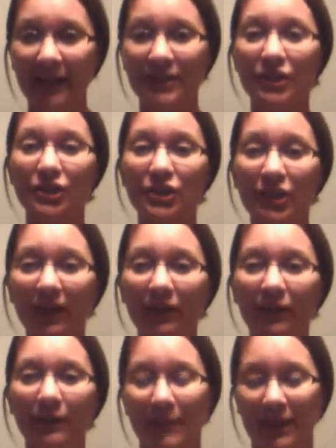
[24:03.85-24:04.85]
to share
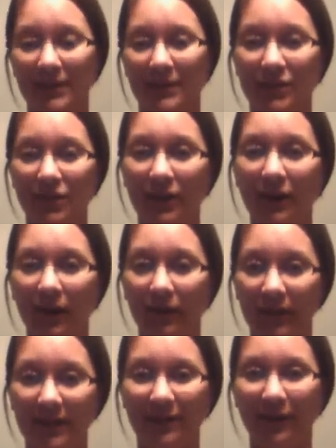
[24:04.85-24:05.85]
the message of
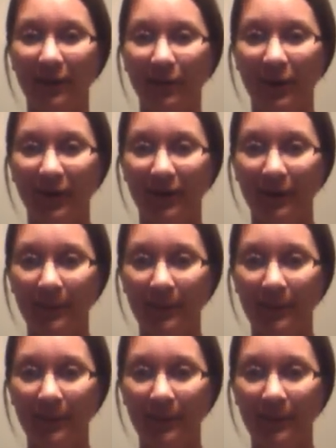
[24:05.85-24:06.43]
His good word.